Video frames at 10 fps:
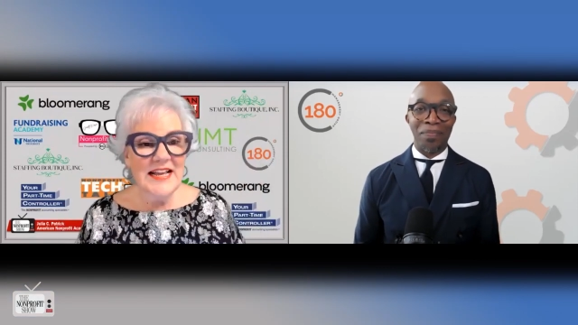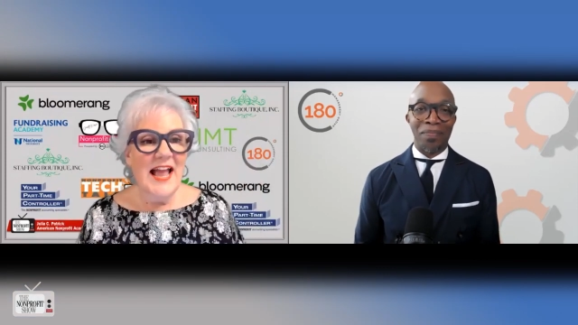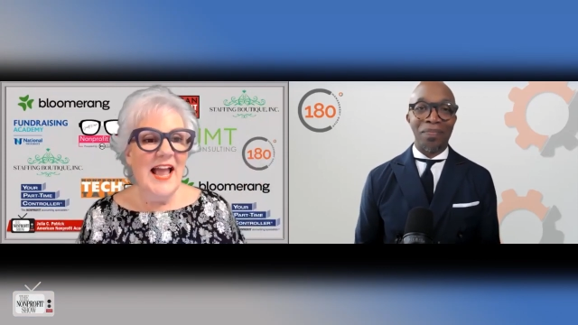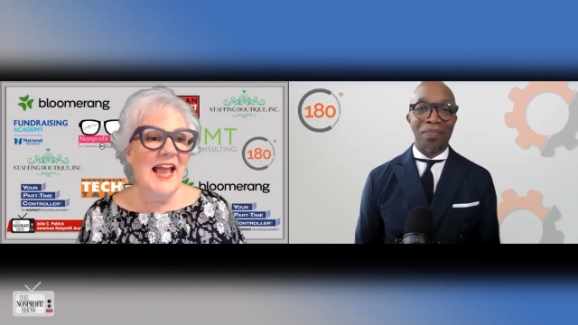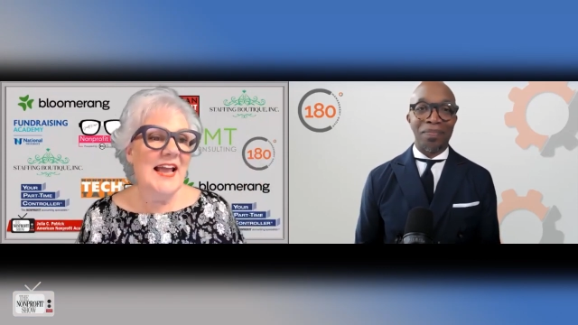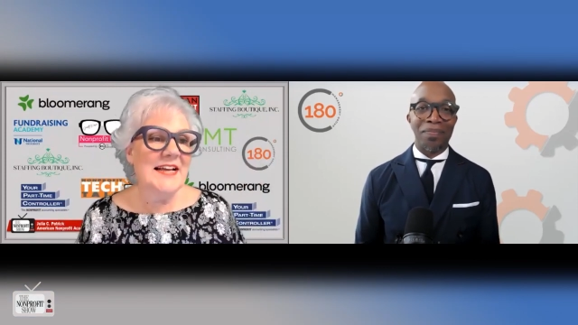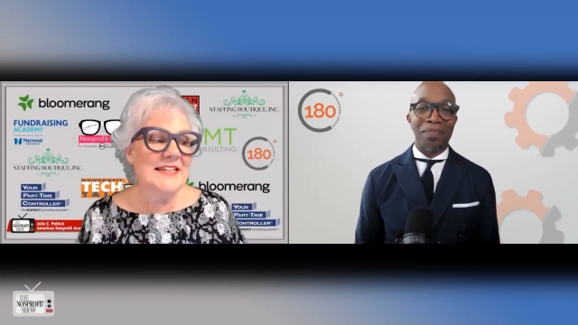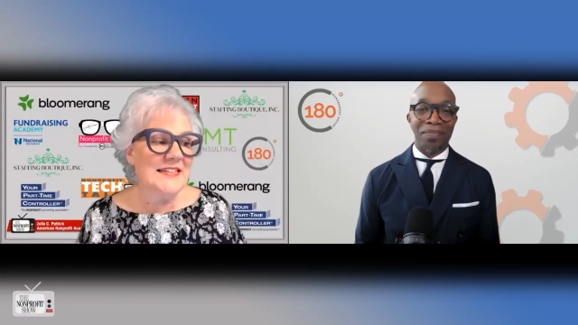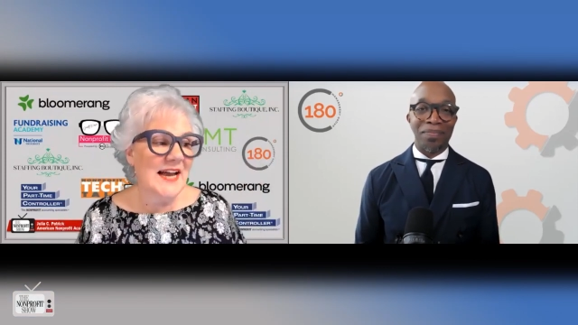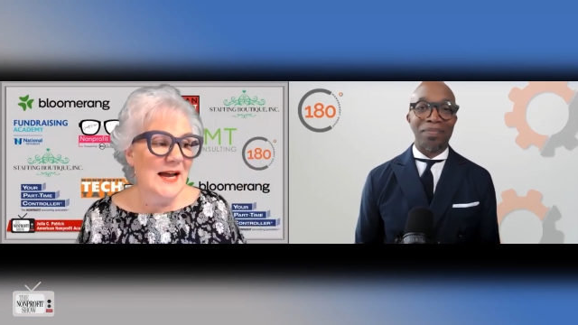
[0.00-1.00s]
Speaker 1: And
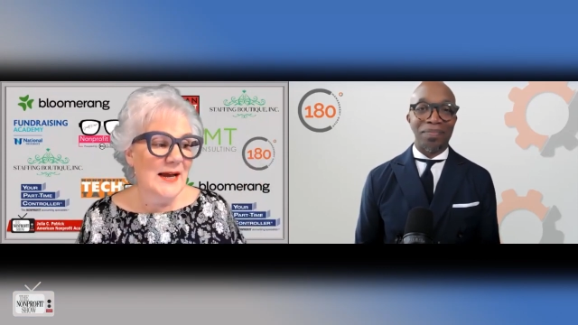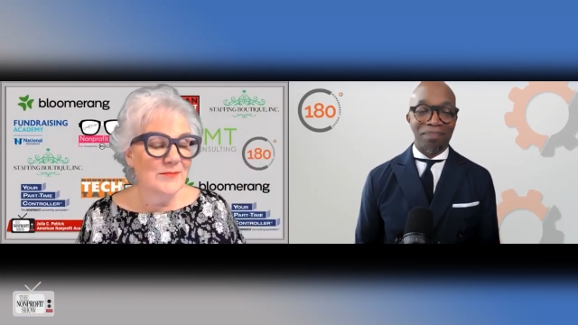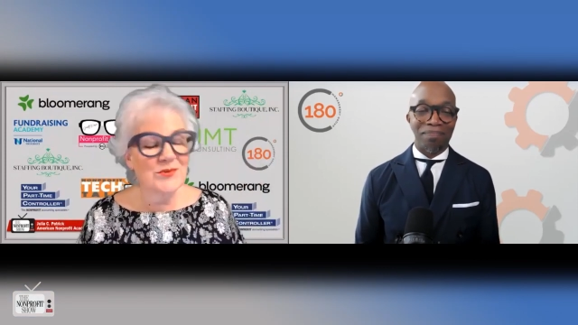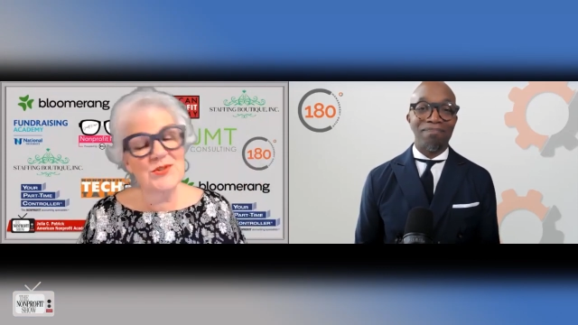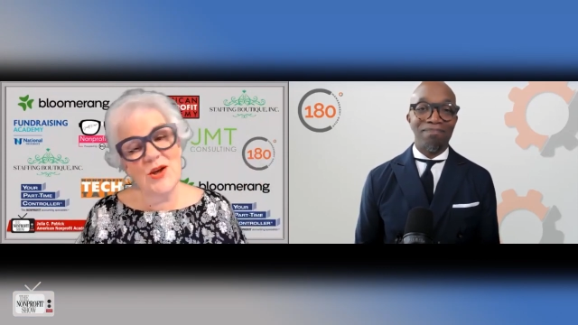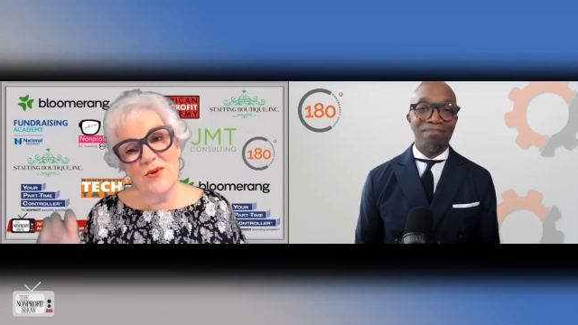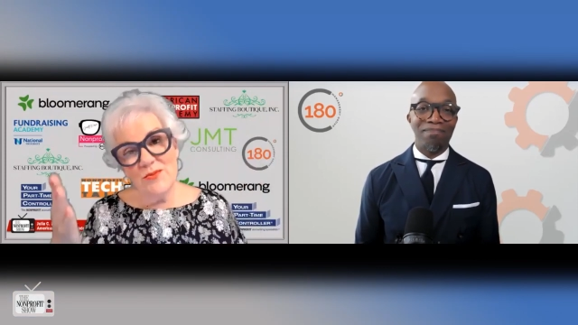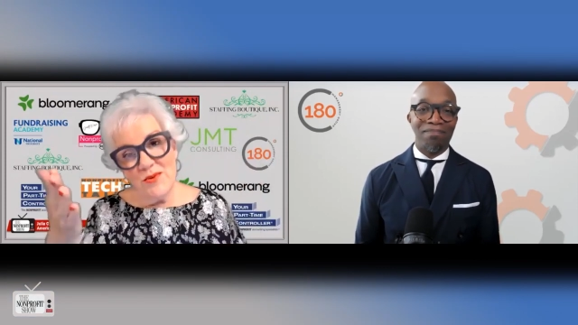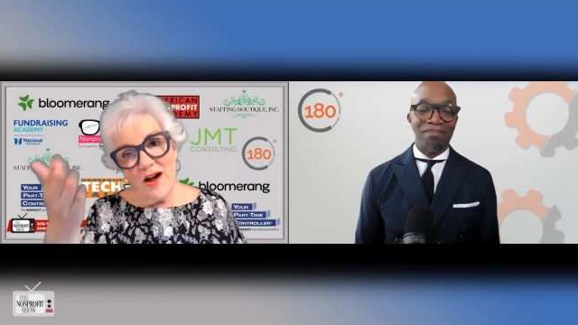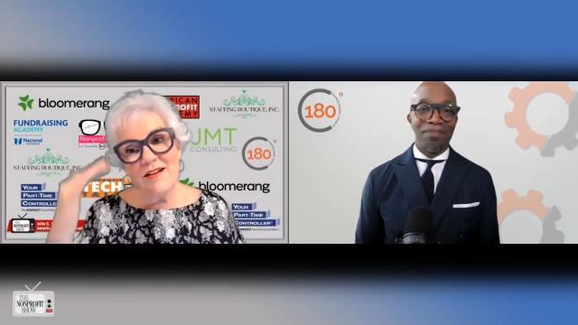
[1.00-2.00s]
so
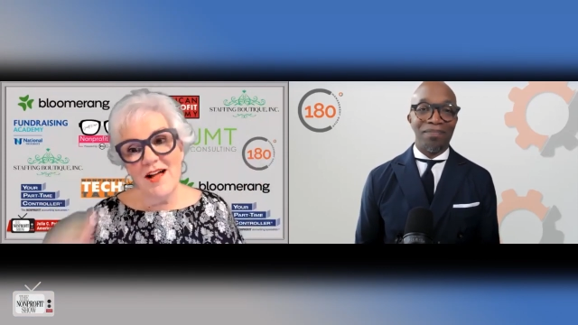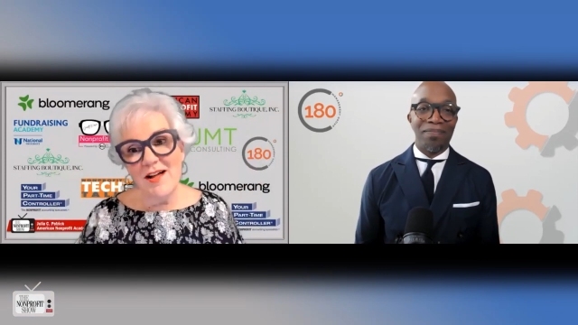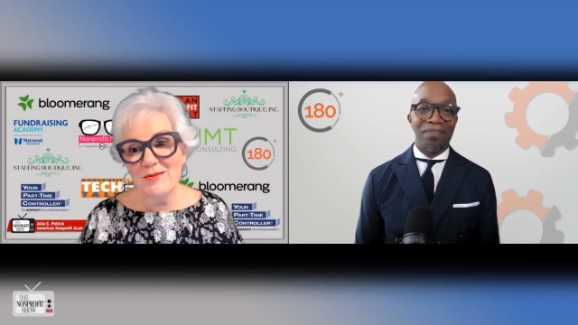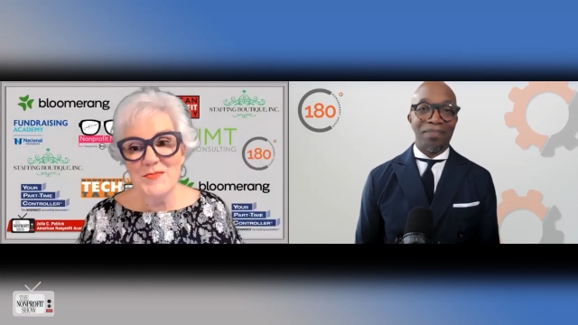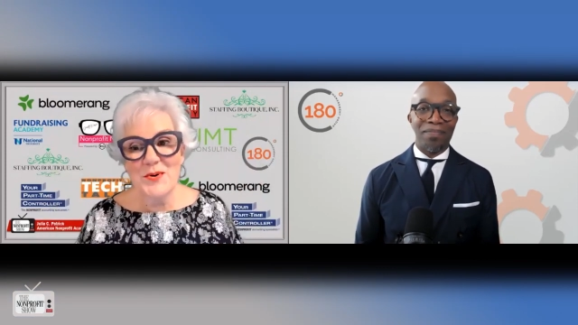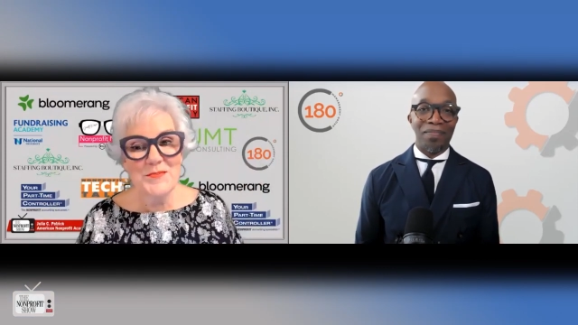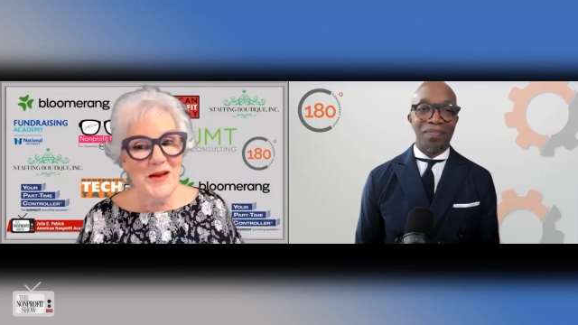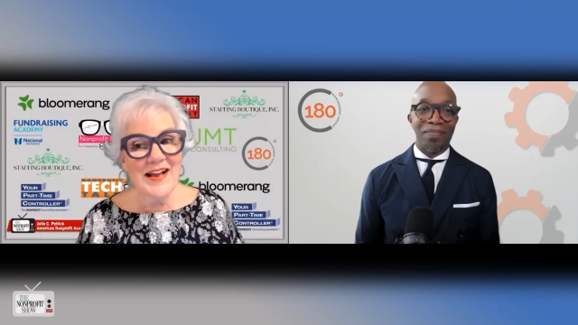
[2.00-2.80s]
I'll report back,